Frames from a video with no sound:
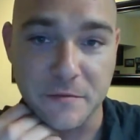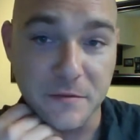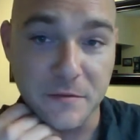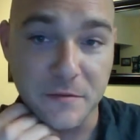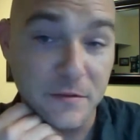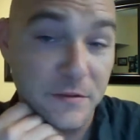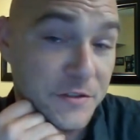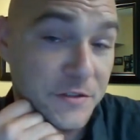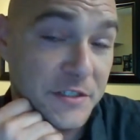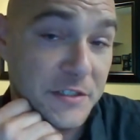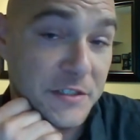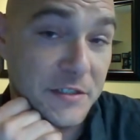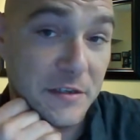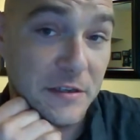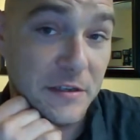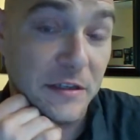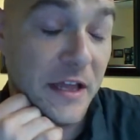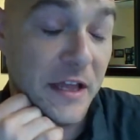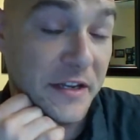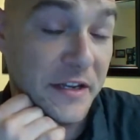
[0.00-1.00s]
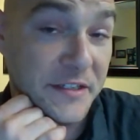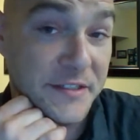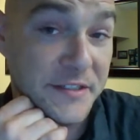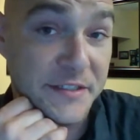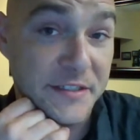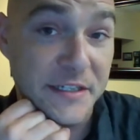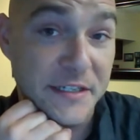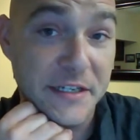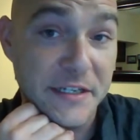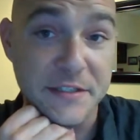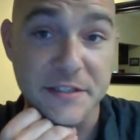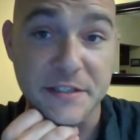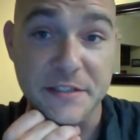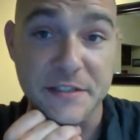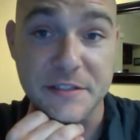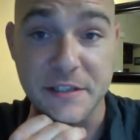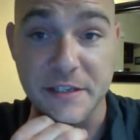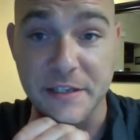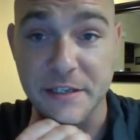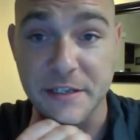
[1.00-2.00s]
just a lot of disease as it
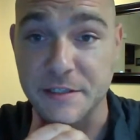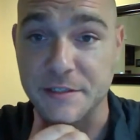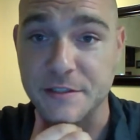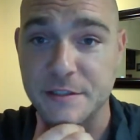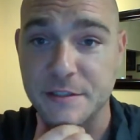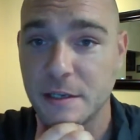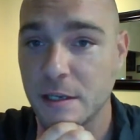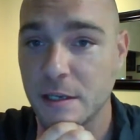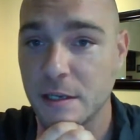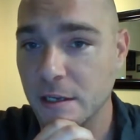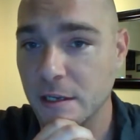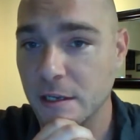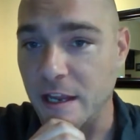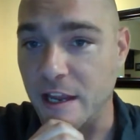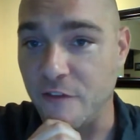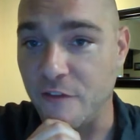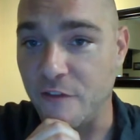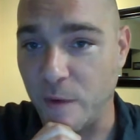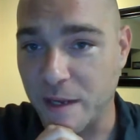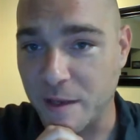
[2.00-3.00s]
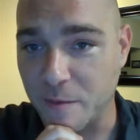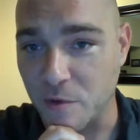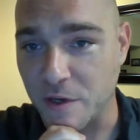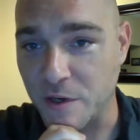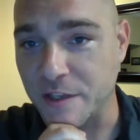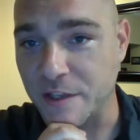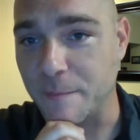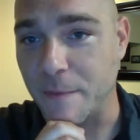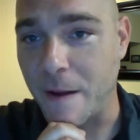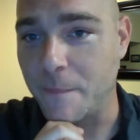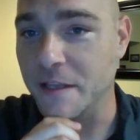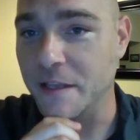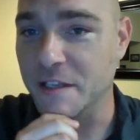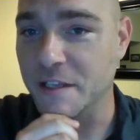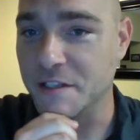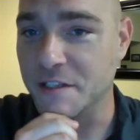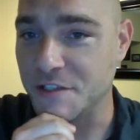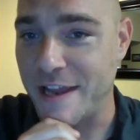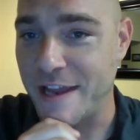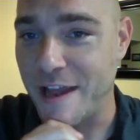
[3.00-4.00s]
is. If we could bring the
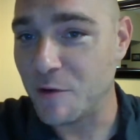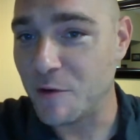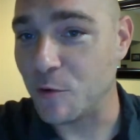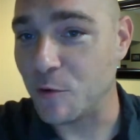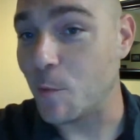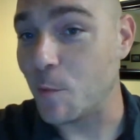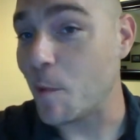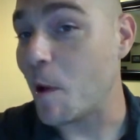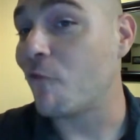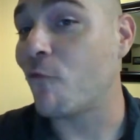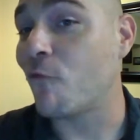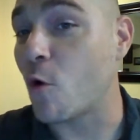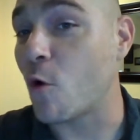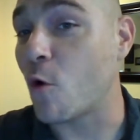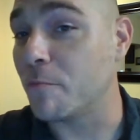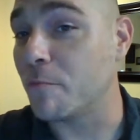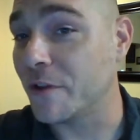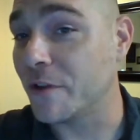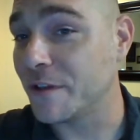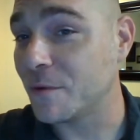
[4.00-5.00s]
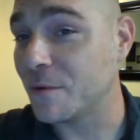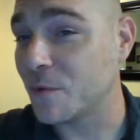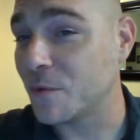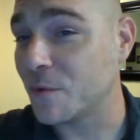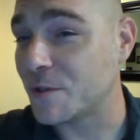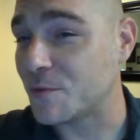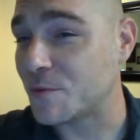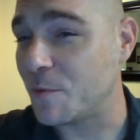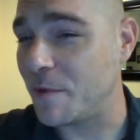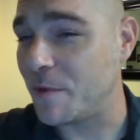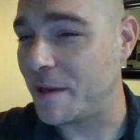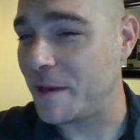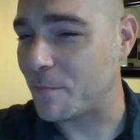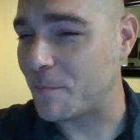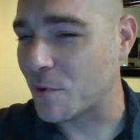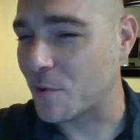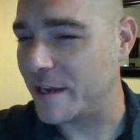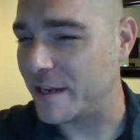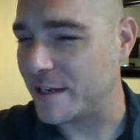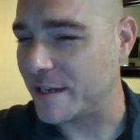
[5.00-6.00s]
population down to about 4 billion, which would be
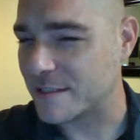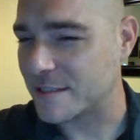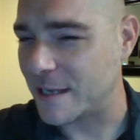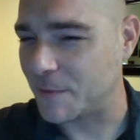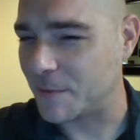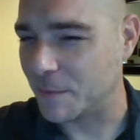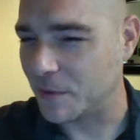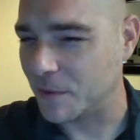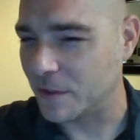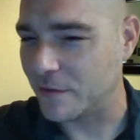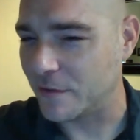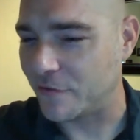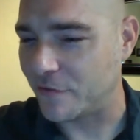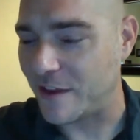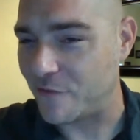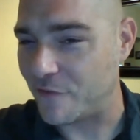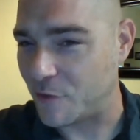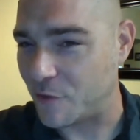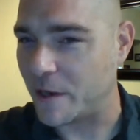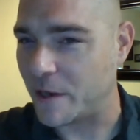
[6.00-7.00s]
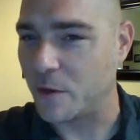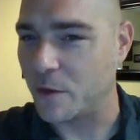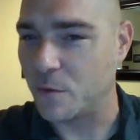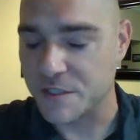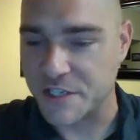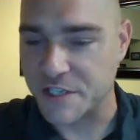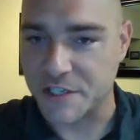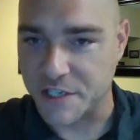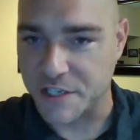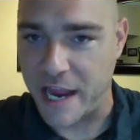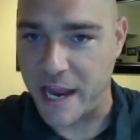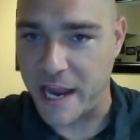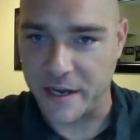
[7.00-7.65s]
pretty acceptable if everybody was educated